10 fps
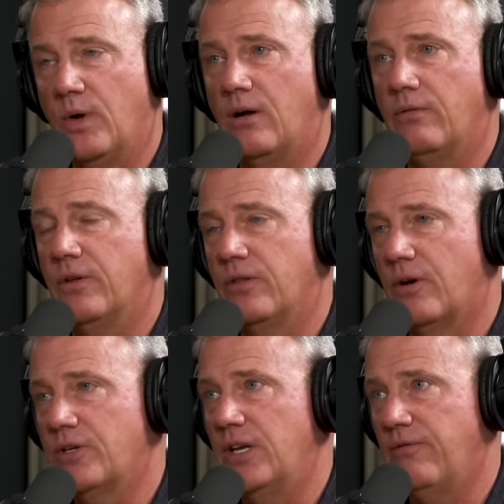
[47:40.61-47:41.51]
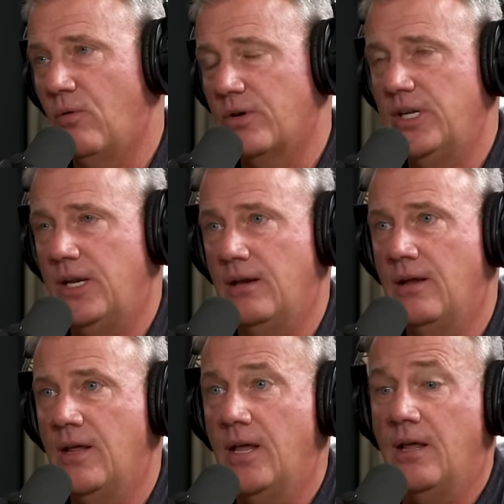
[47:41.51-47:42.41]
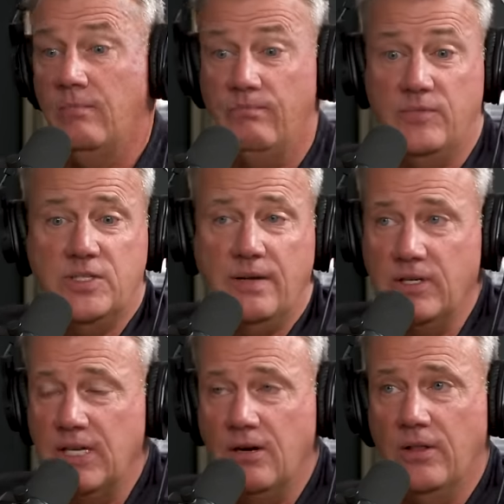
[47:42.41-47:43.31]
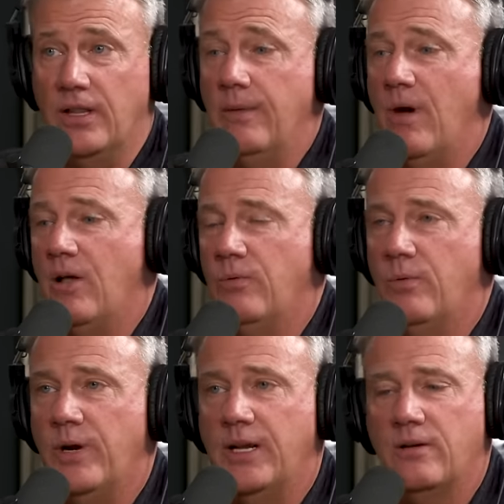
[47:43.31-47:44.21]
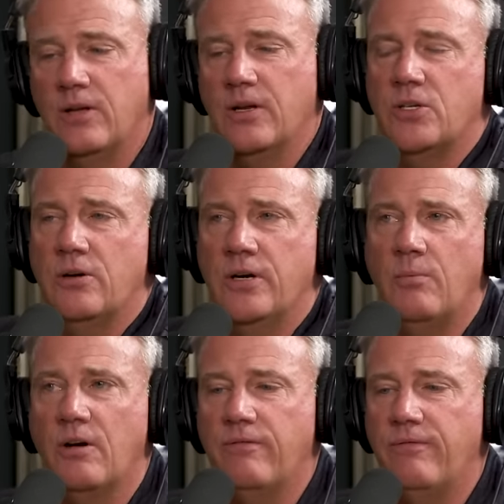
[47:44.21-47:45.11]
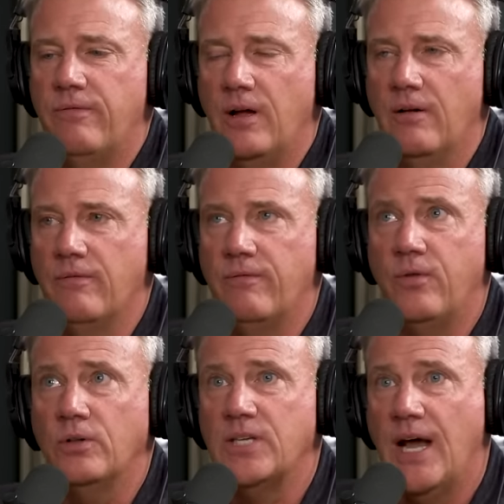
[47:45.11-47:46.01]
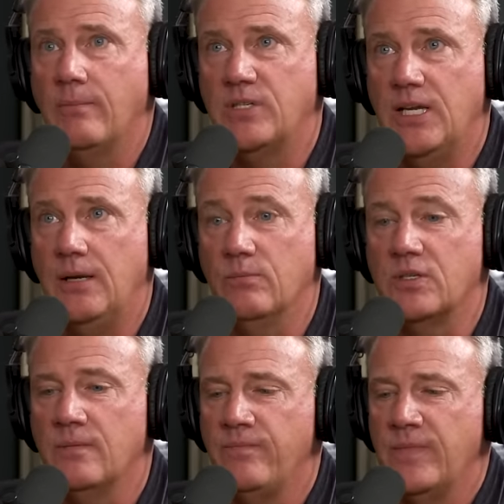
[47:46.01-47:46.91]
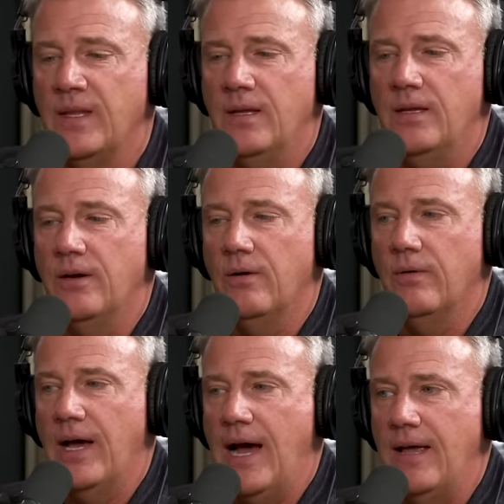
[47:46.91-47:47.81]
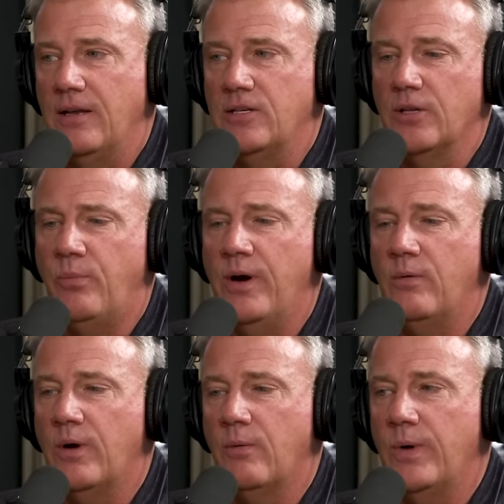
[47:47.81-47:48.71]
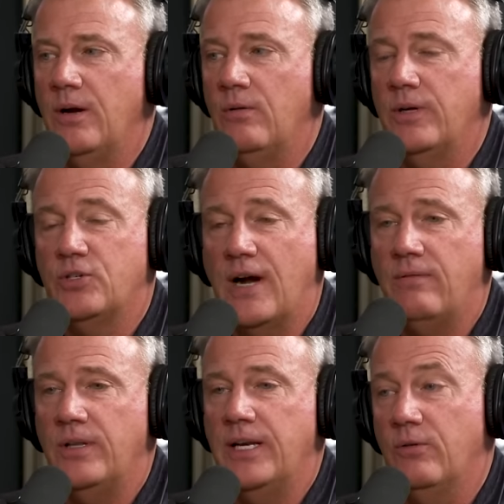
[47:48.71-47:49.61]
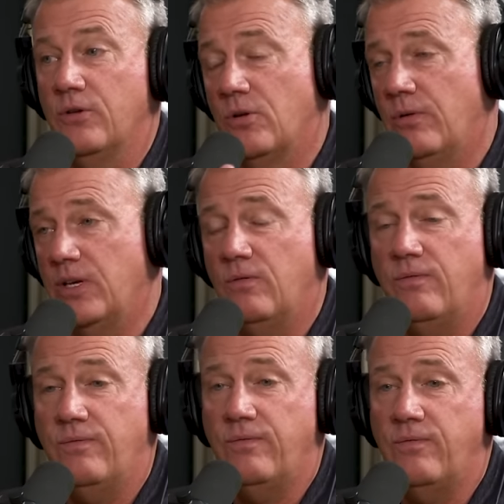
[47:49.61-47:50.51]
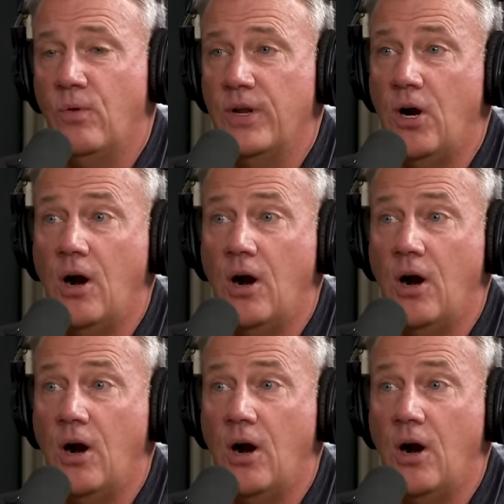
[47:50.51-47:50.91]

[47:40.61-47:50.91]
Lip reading: 12 to 13, 14, 17 on the late model. We're bringing a certain number of full-time teams, you know, to the point where we only traveling and there's only 40